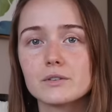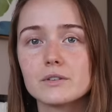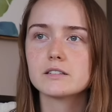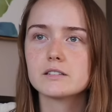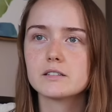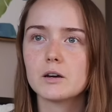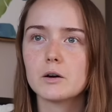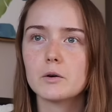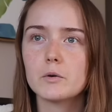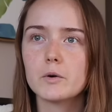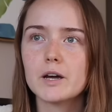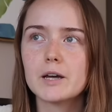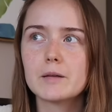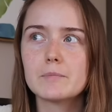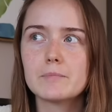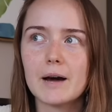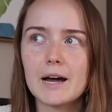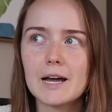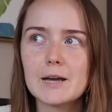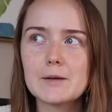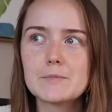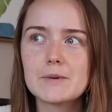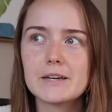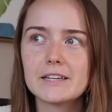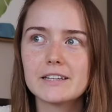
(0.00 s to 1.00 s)
So in my
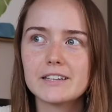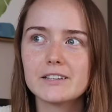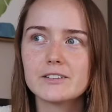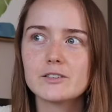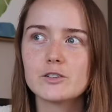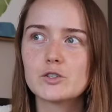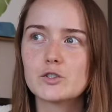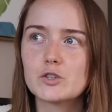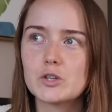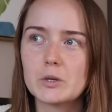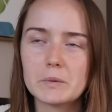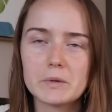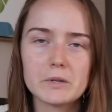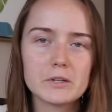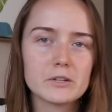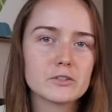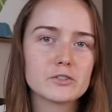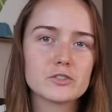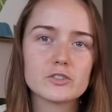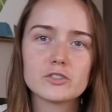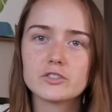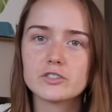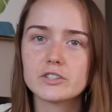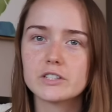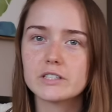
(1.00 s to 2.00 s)
opinion, distributors
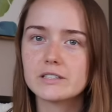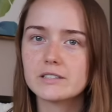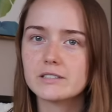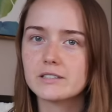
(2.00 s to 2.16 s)
should just